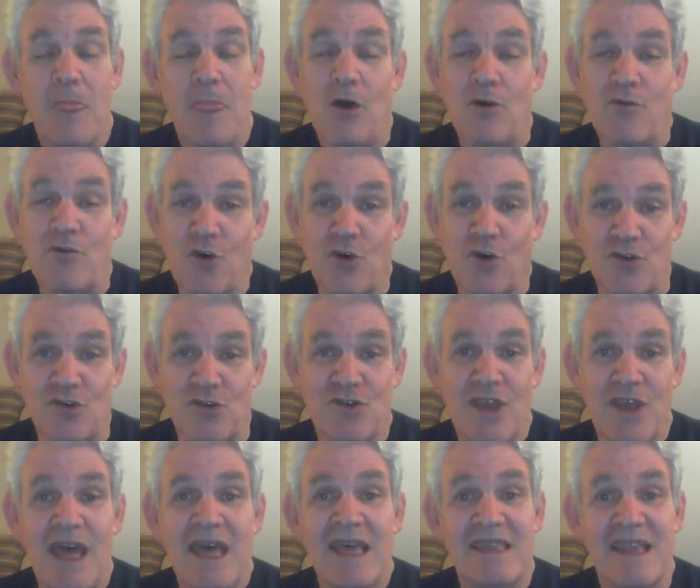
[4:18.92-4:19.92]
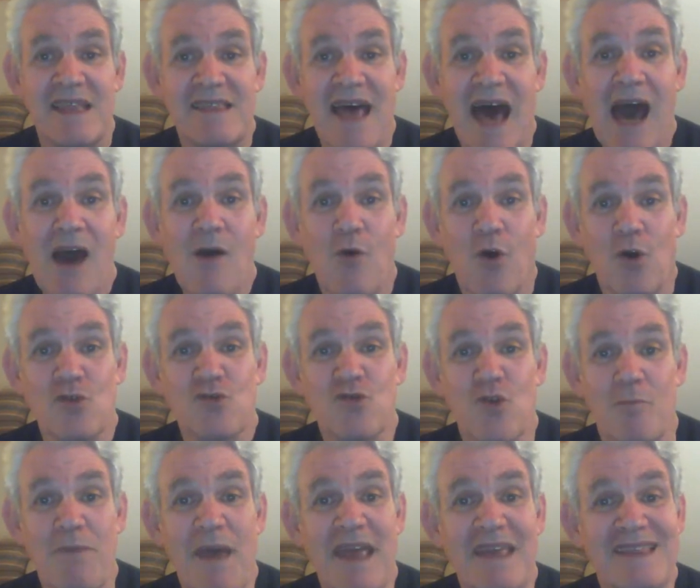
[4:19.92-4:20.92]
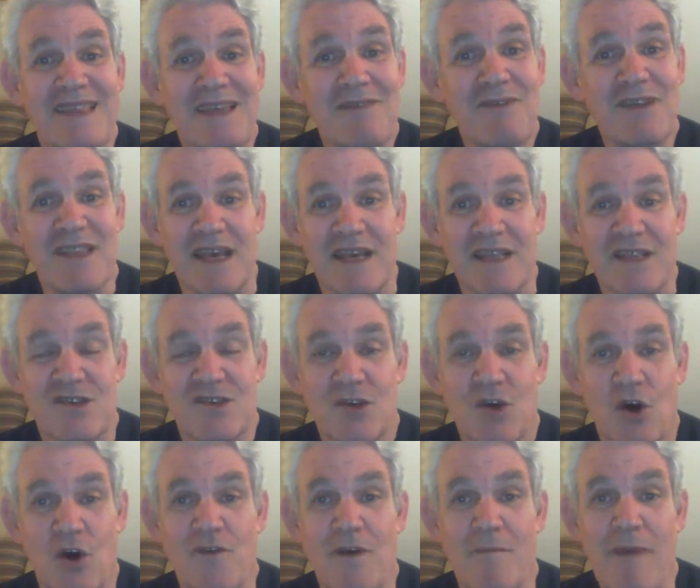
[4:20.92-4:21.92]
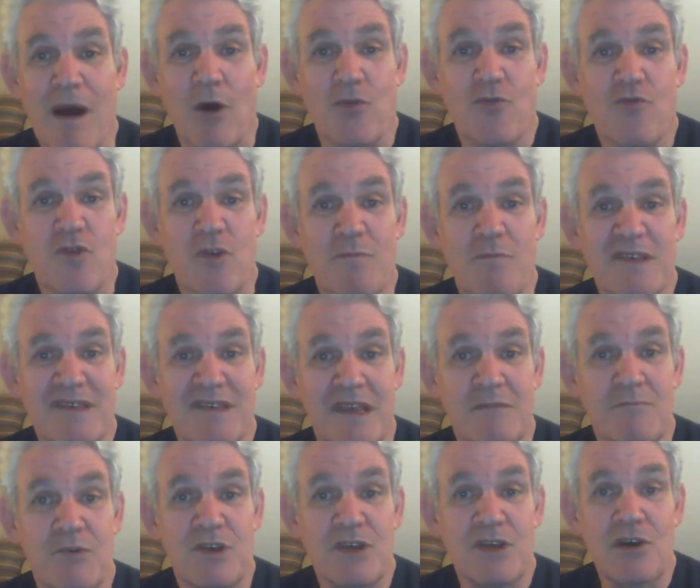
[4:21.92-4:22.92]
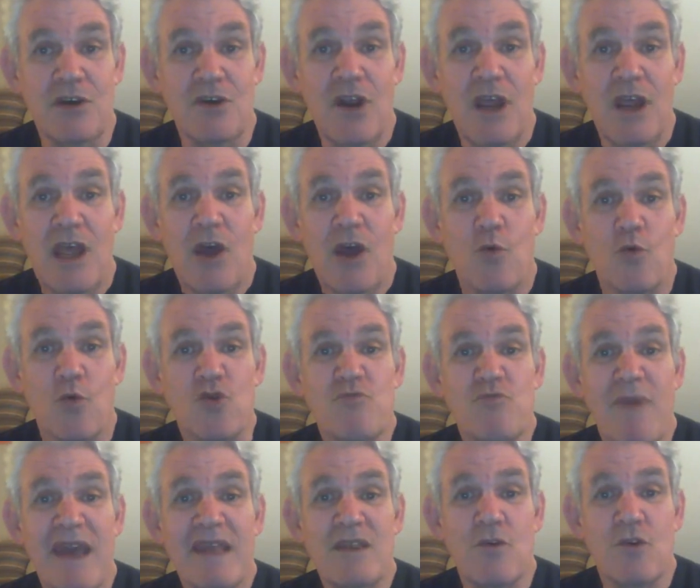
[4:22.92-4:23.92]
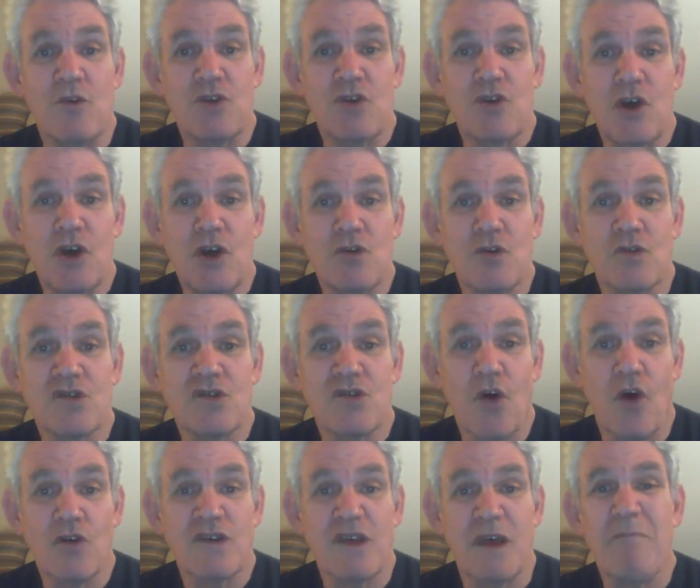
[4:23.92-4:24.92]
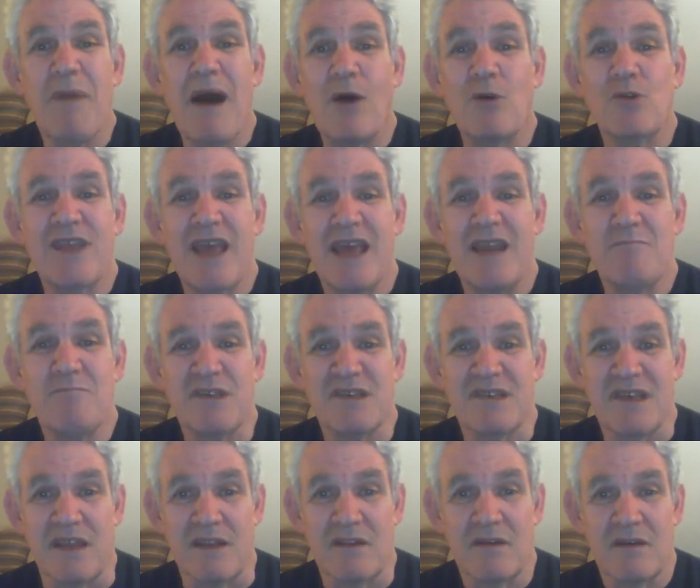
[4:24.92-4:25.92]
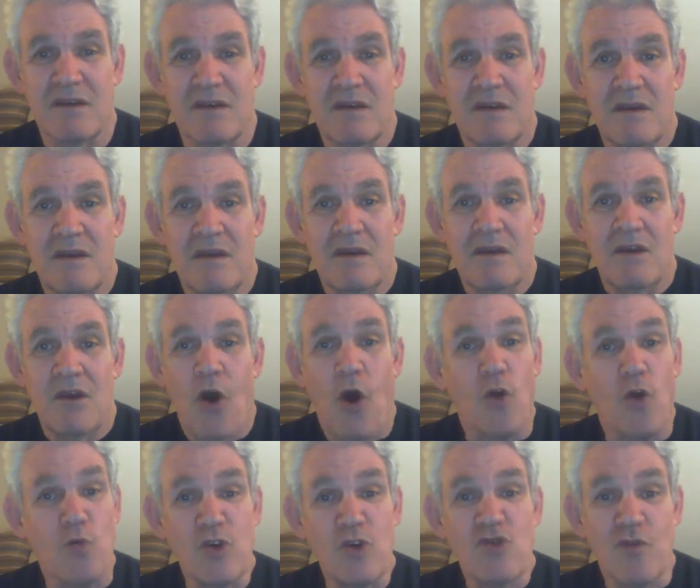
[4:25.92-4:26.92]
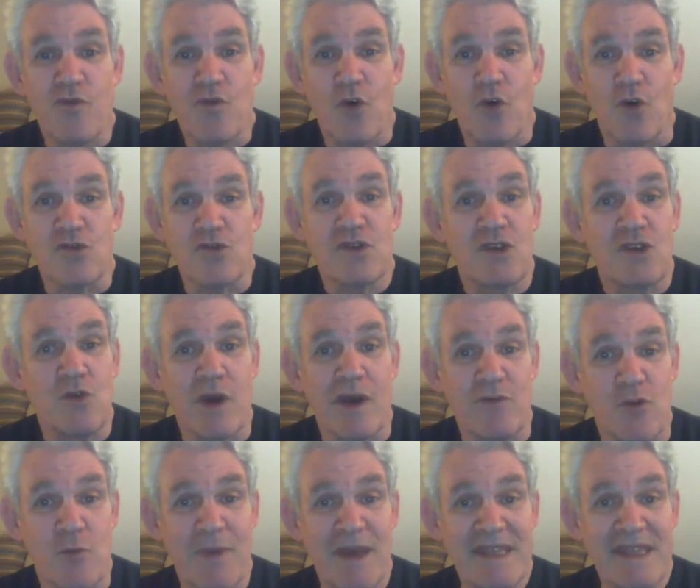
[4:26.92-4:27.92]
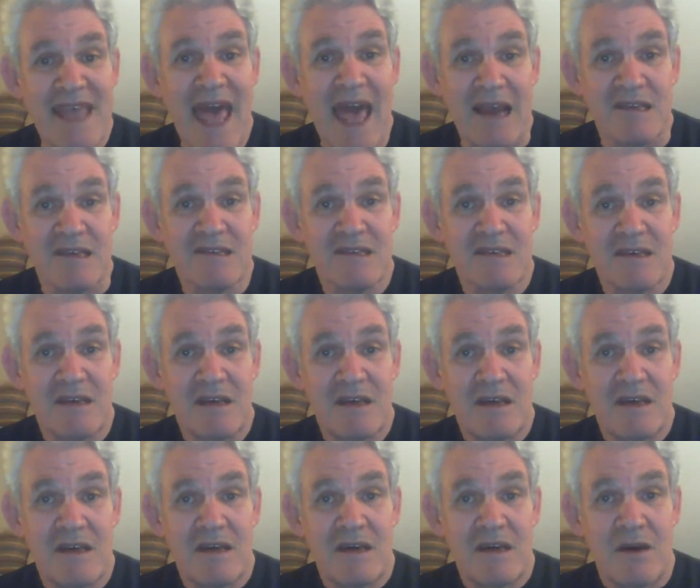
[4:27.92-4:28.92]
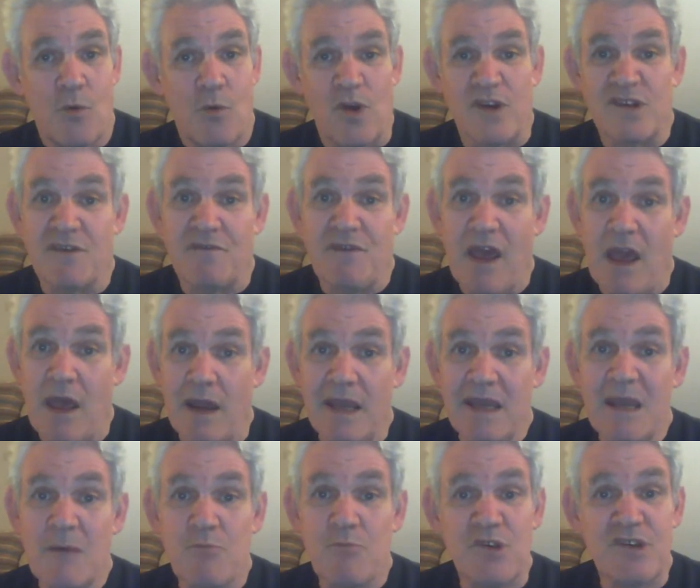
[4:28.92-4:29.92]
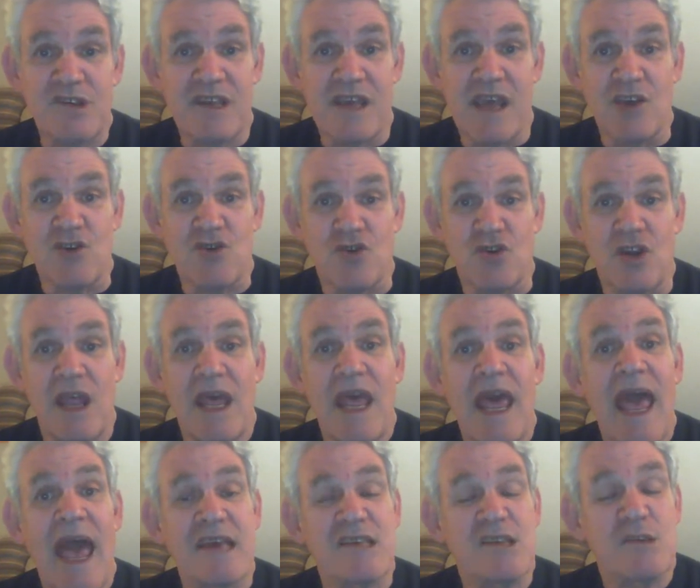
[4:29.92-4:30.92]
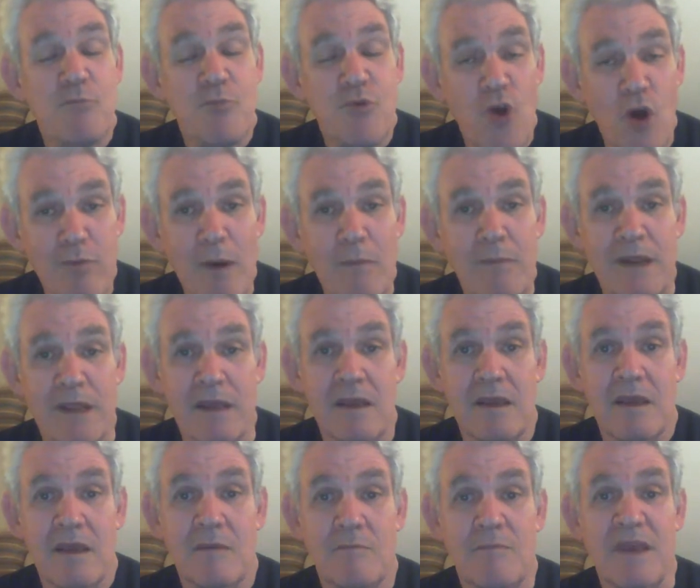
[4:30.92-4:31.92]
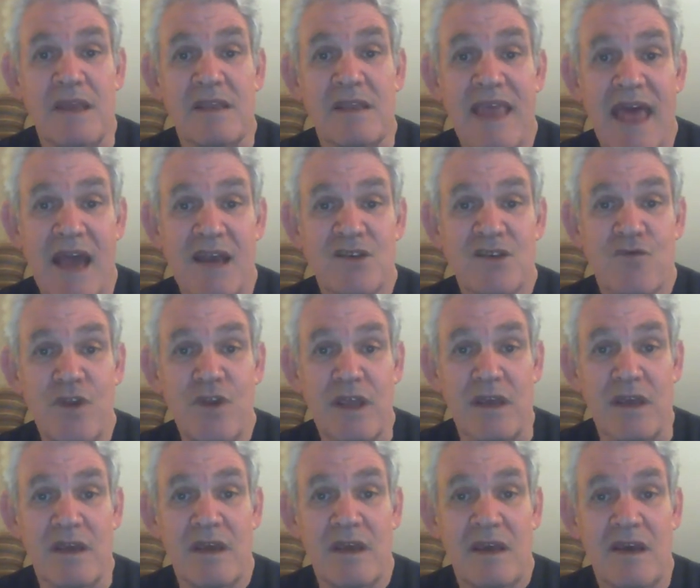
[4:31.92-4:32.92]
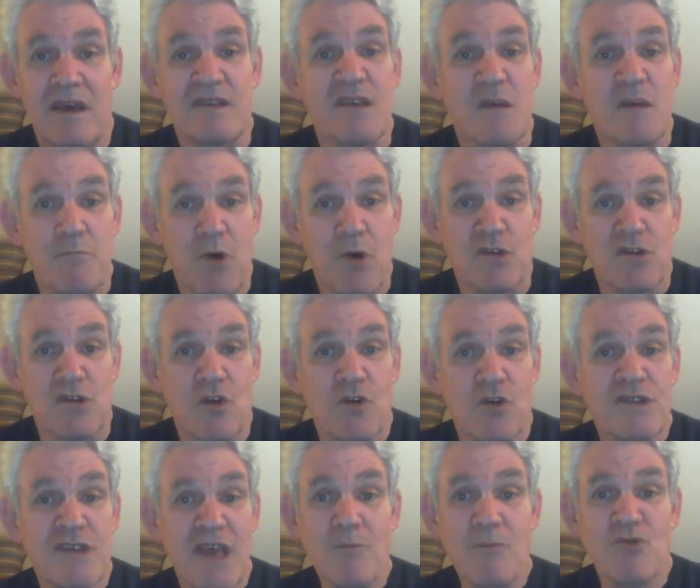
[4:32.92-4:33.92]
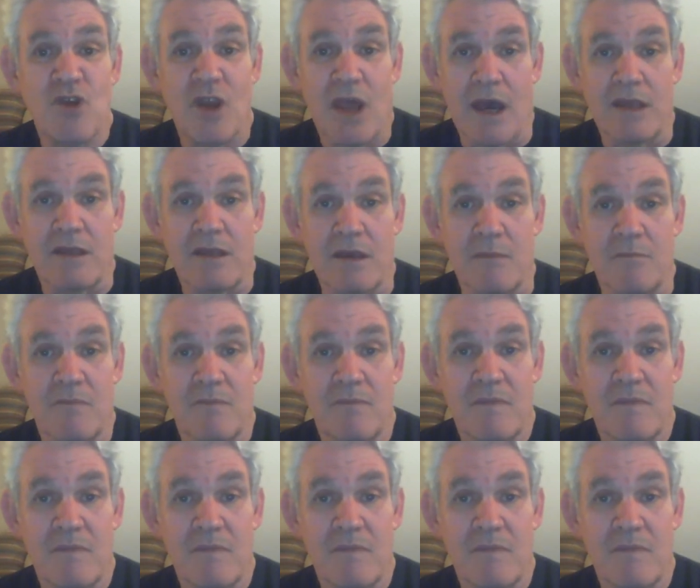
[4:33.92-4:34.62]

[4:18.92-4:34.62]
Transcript: Of course, the Dow also paid dividends of about 3% per year, which made the return on stocks about 10%, on which, of course, you have to pay tax. Whereas the violin appreciation has probably been tax-free. It's a personal consumption item.